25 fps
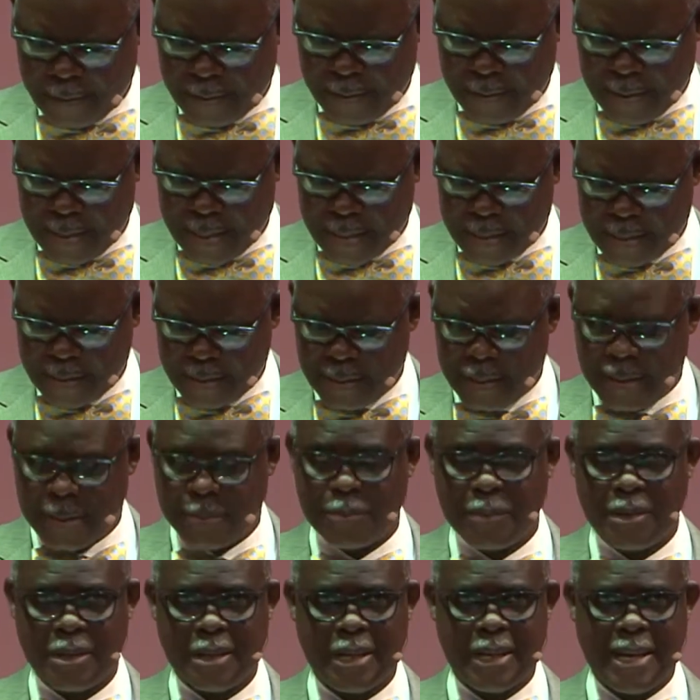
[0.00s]
And
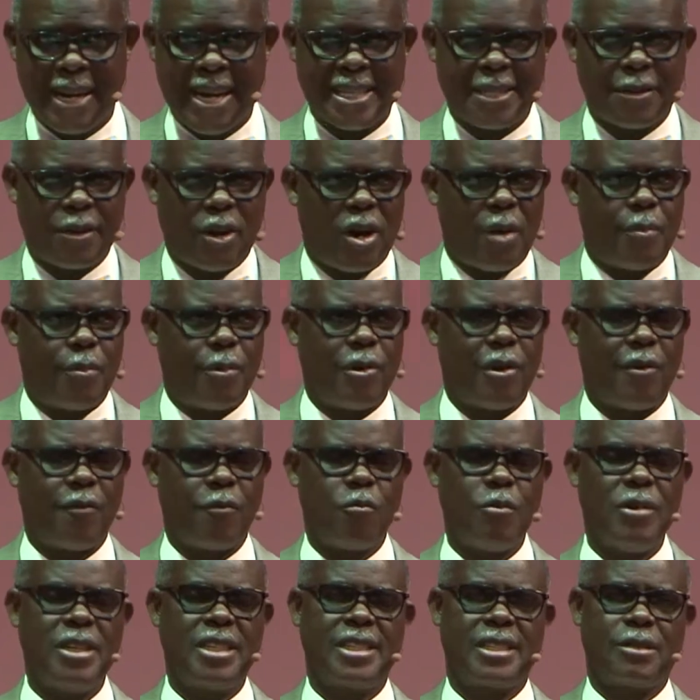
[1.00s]
in the last couple of
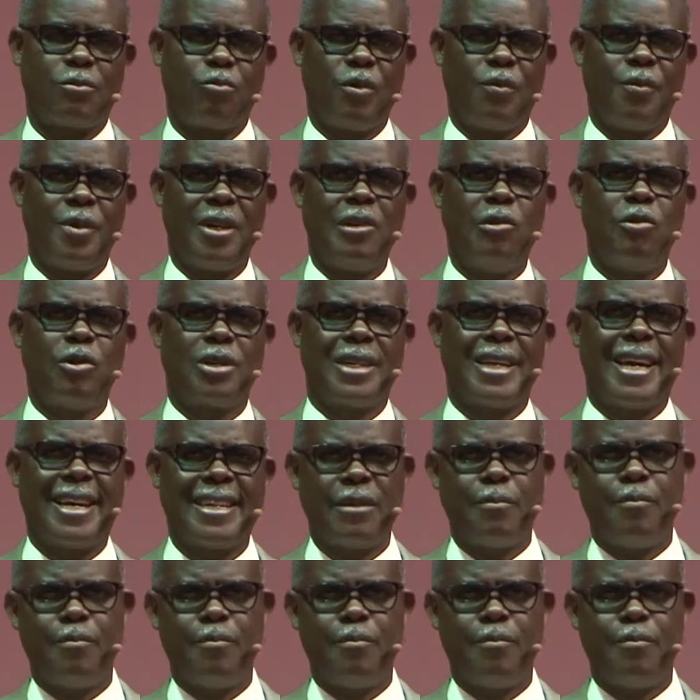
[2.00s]
weeks, we've been looking at the